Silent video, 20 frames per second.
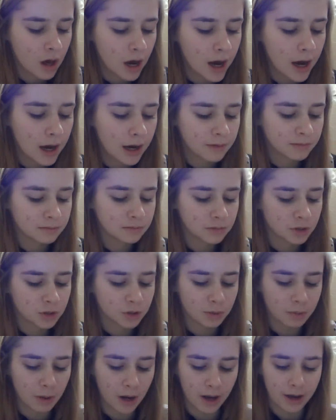
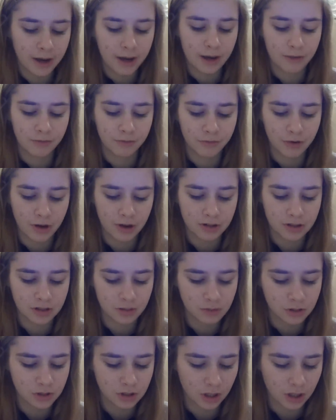To apply it, at first
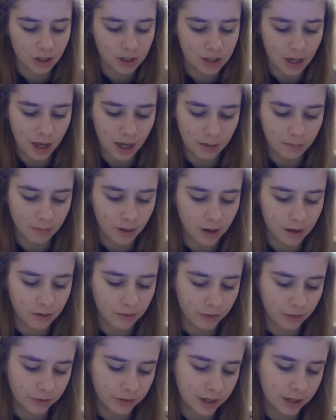I'm just going to take my
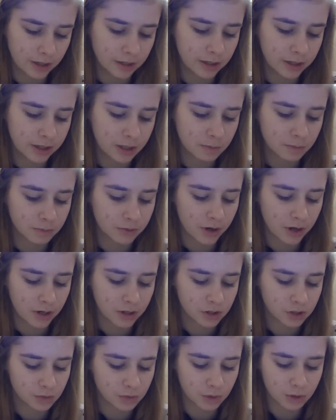Real Techniques brush.